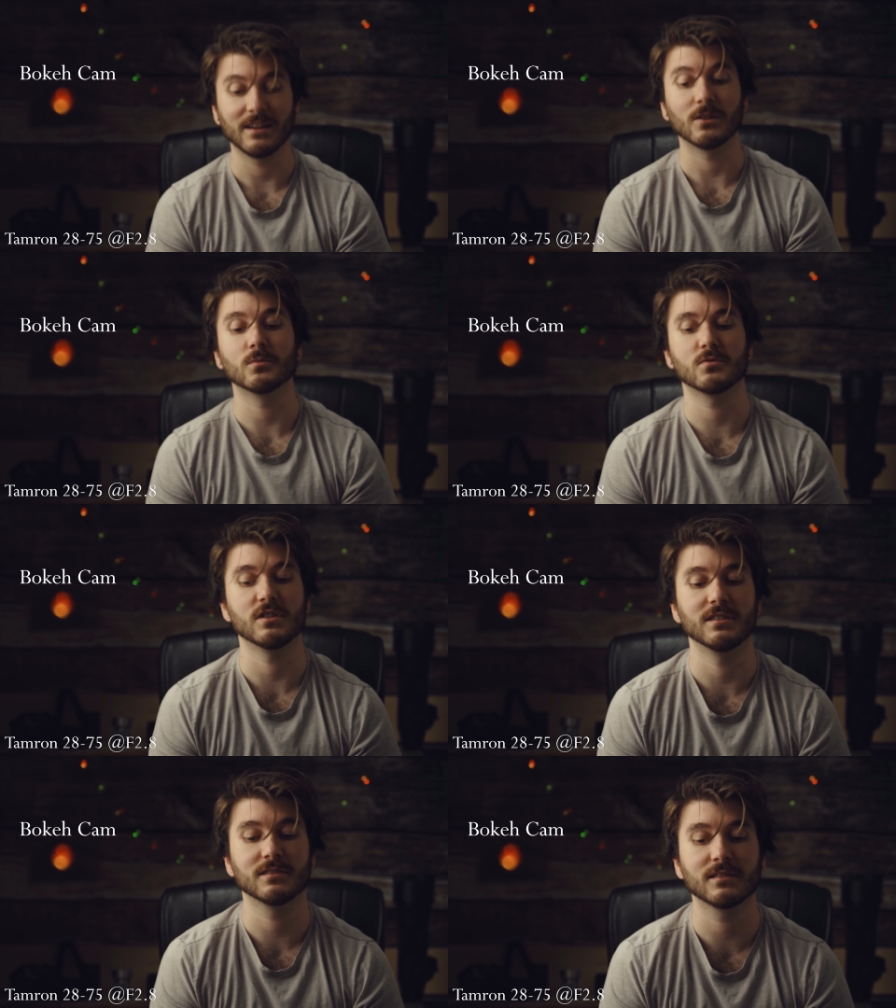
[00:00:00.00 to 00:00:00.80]
Oh
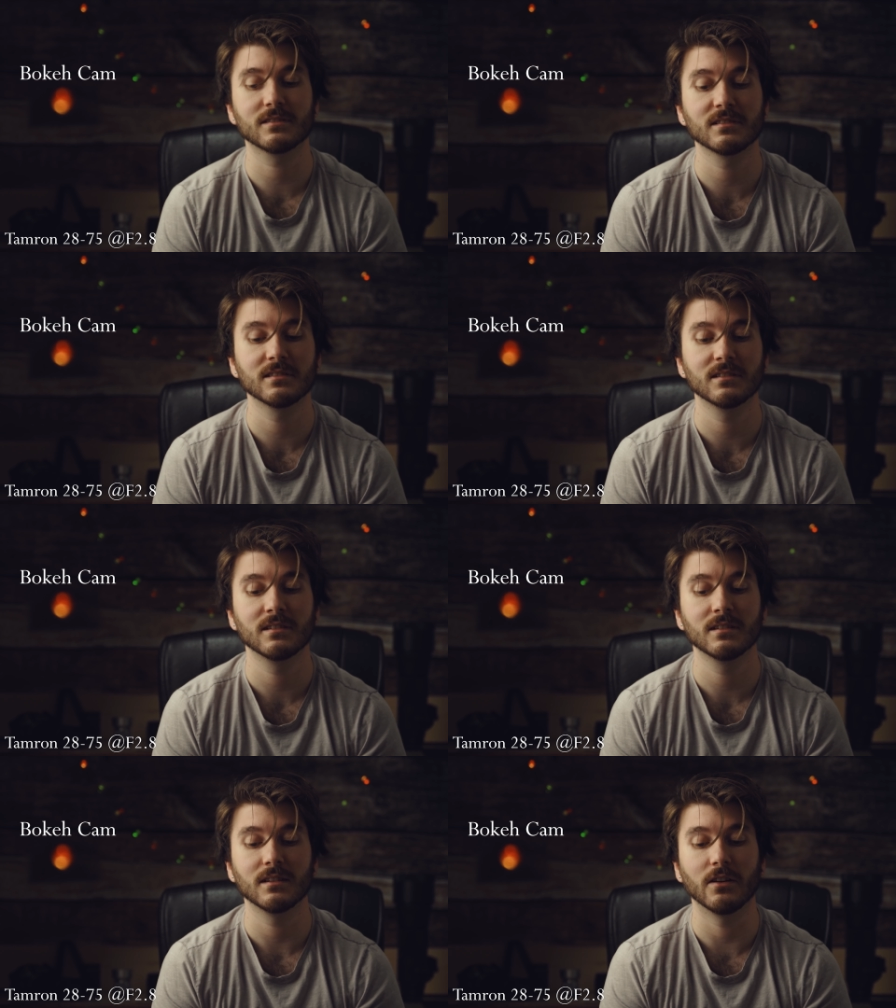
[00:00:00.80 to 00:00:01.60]
Jesus.
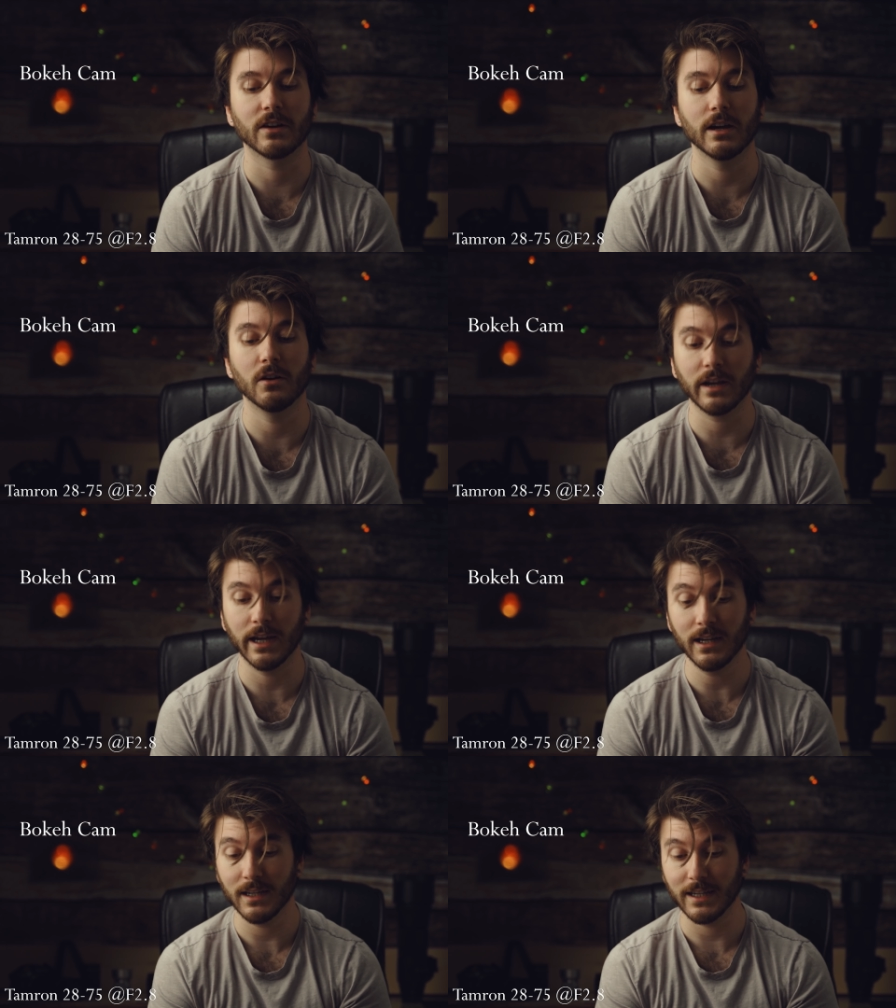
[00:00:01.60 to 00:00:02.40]
Okay,
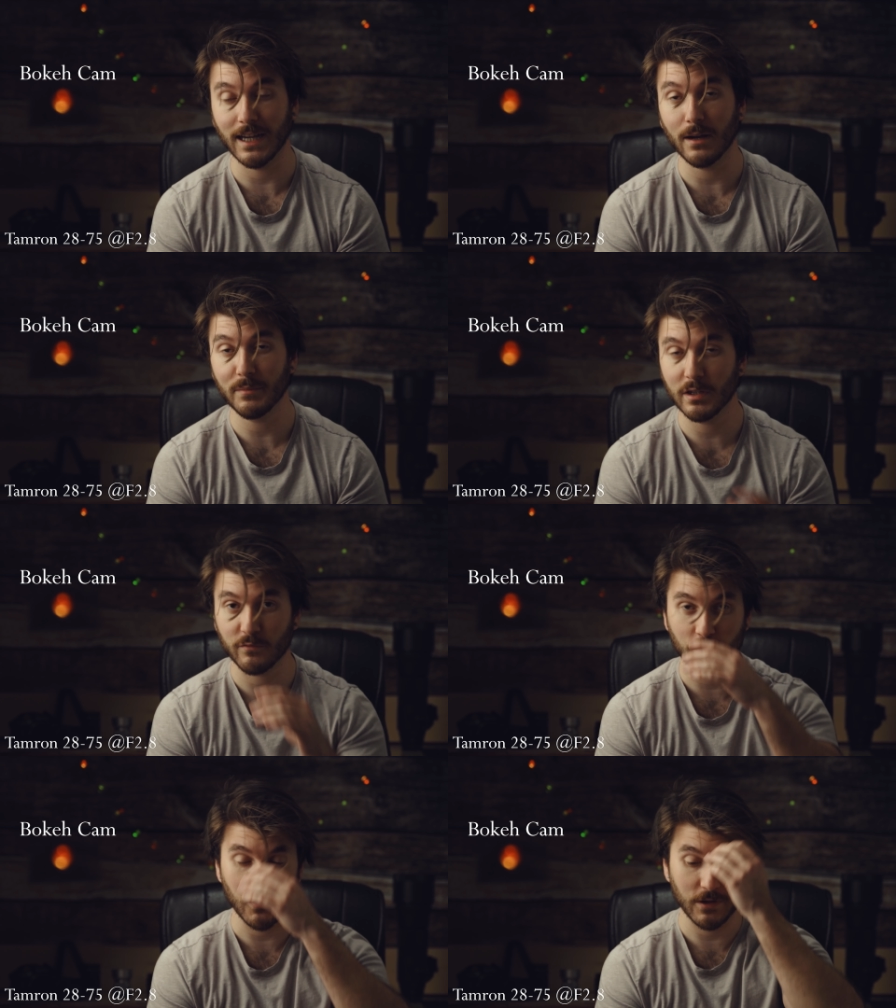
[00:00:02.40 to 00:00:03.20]
okay, it got me in
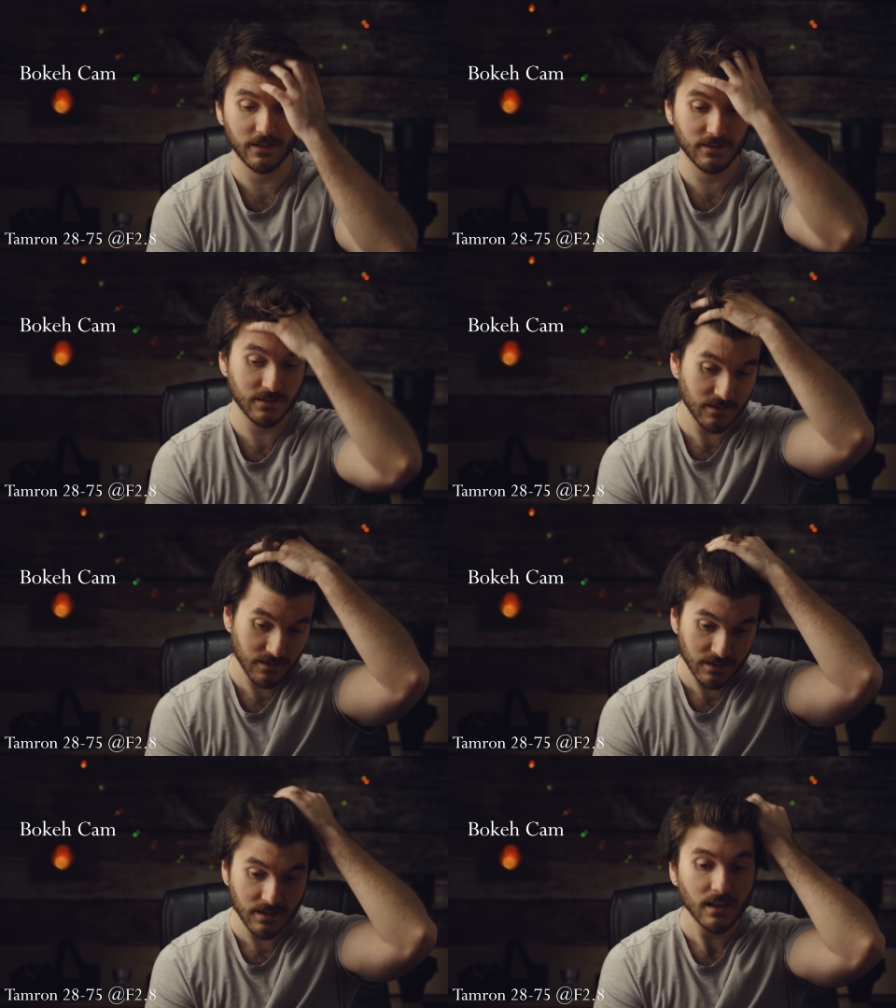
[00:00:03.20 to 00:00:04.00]
focus.
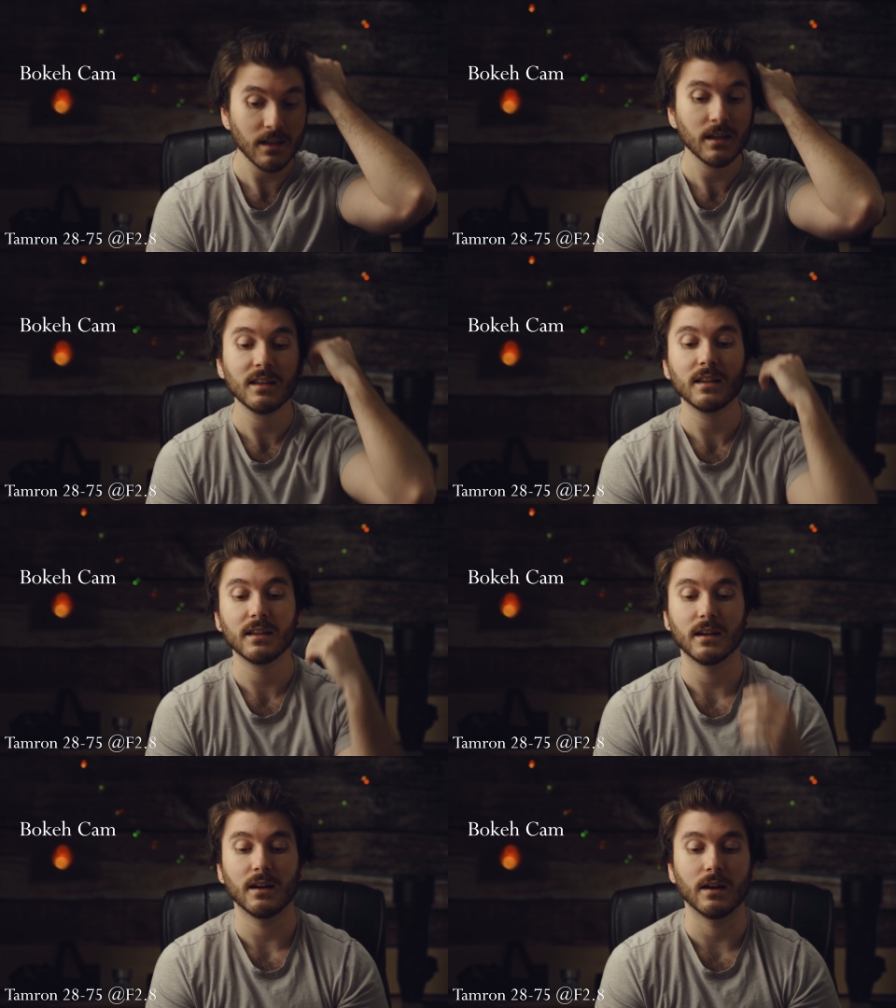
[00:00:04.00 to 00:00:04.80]

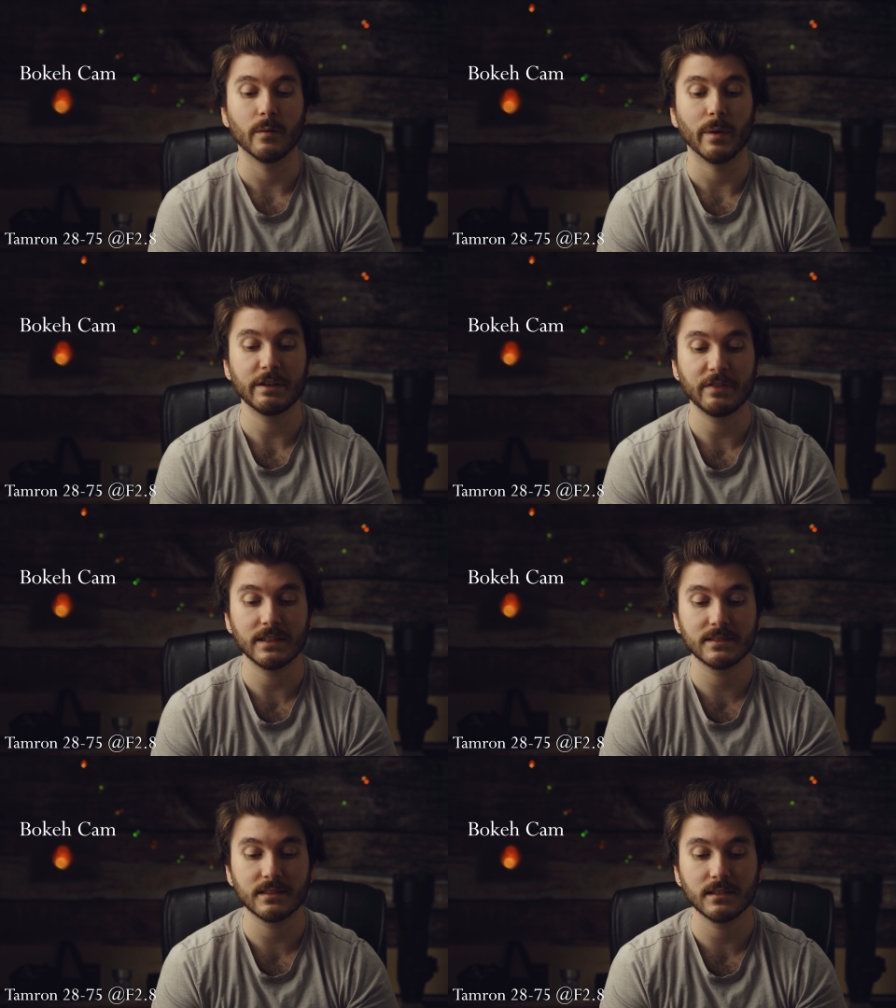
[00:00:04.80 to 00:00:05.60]
Alright, my
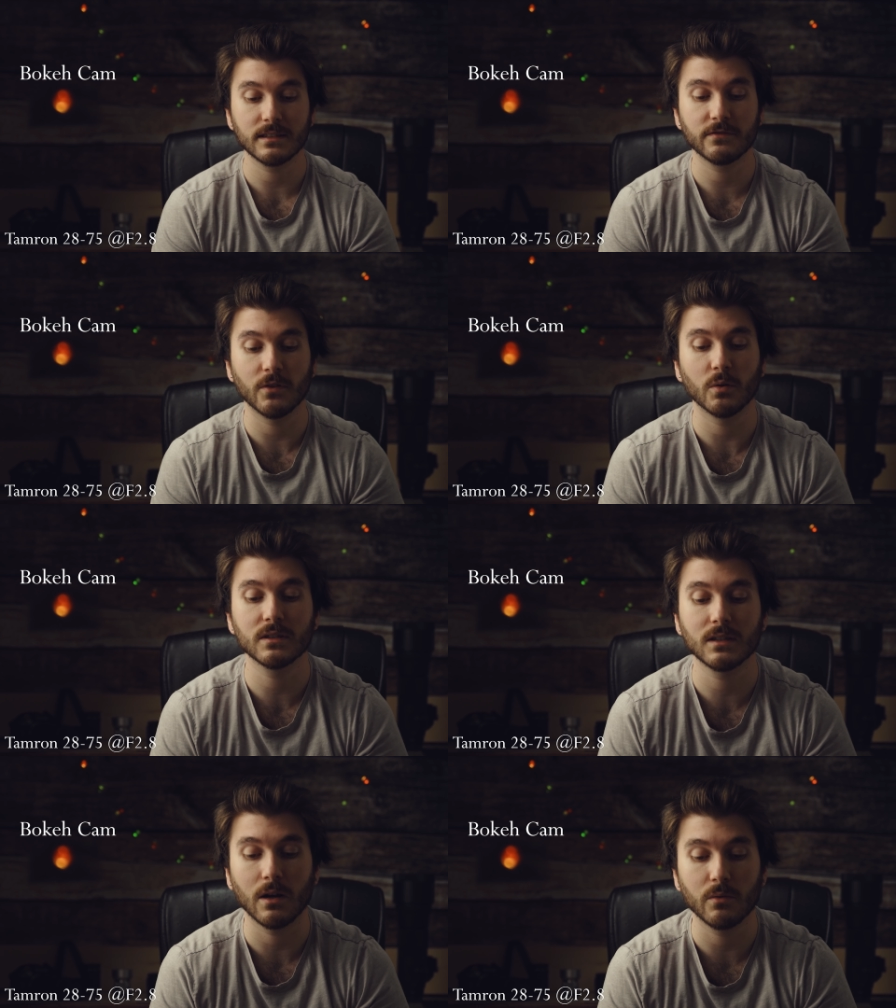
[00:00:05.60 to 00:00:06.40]
face in
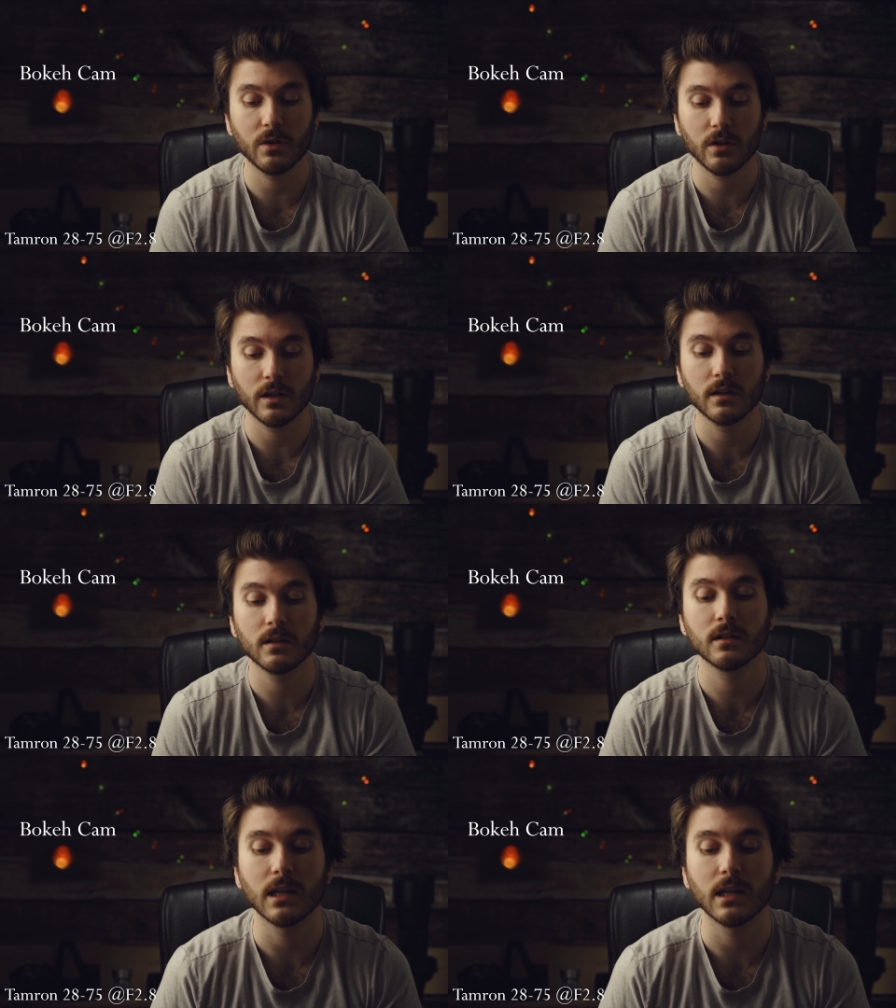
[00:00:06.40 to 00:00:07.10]
focus. Are we gonna?